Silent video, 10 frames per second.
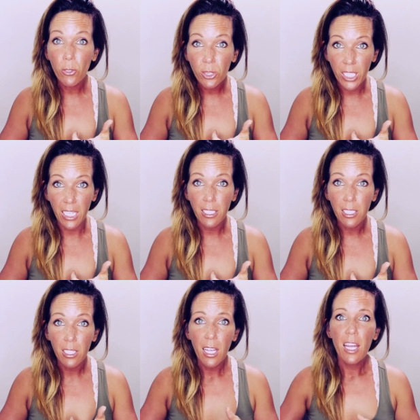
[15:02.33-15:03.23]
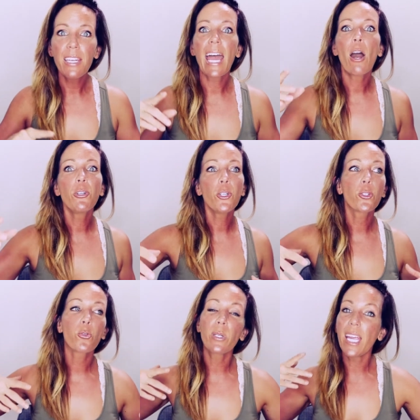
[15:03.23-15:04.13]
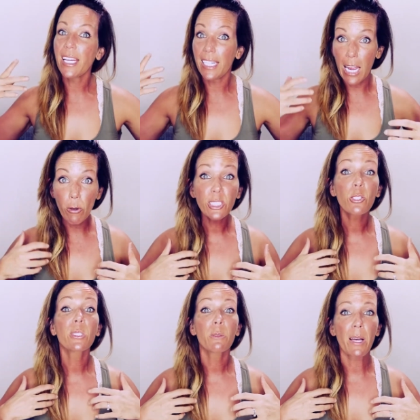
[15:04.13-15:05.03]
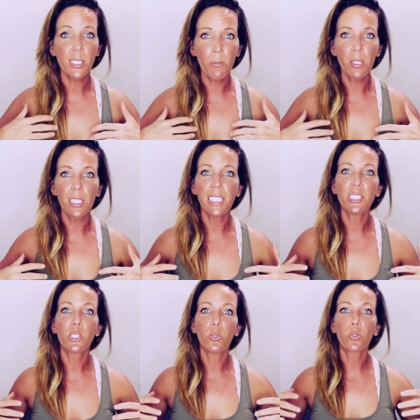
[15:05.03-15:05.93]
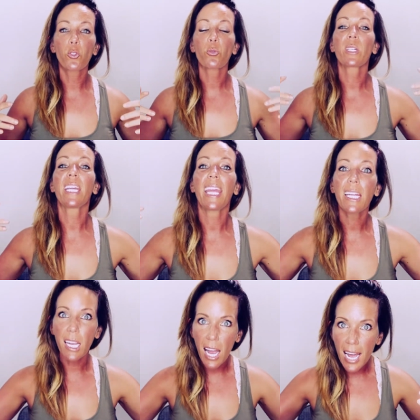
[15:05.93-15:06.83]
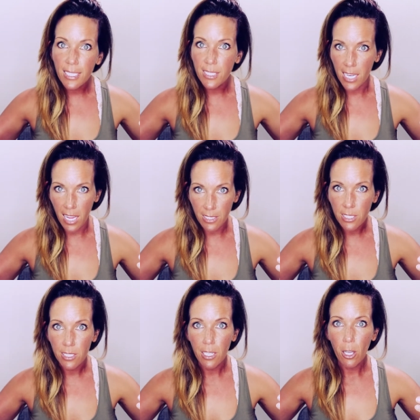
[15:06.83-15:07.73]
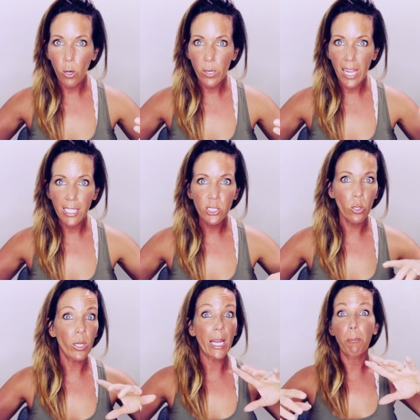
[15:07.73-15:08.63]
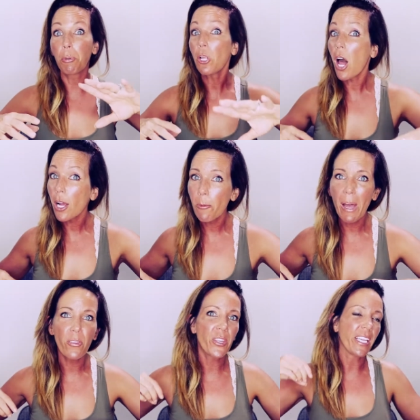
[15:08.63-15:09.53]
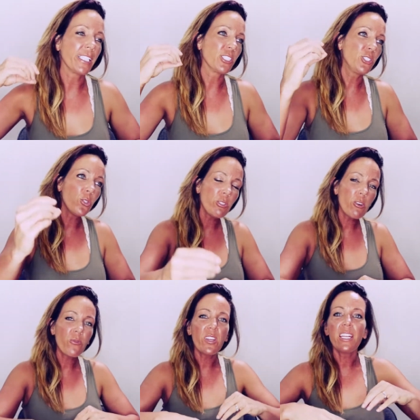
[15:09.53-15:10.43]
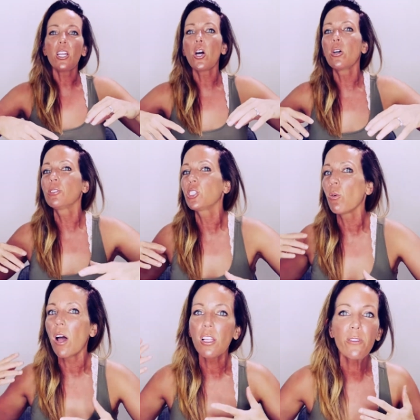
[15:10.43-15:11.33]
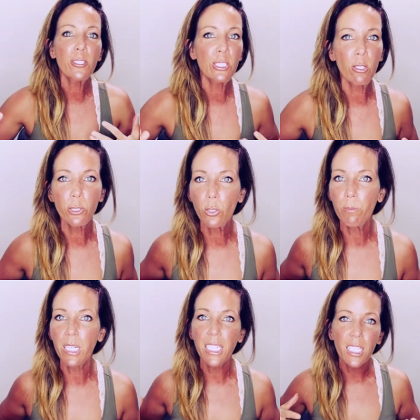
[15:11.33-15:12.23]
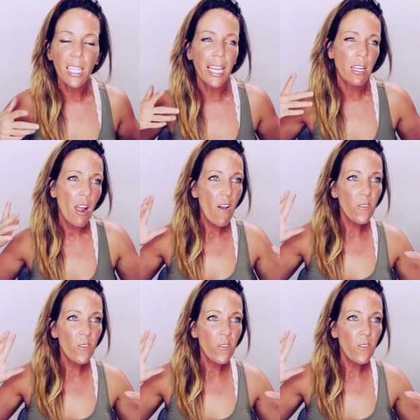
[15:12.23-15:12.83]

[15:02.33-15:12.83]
your link. Now you're creating, now it's your responsibility to create content. Okay, so like blog about things, do your videos, do all of your social media, like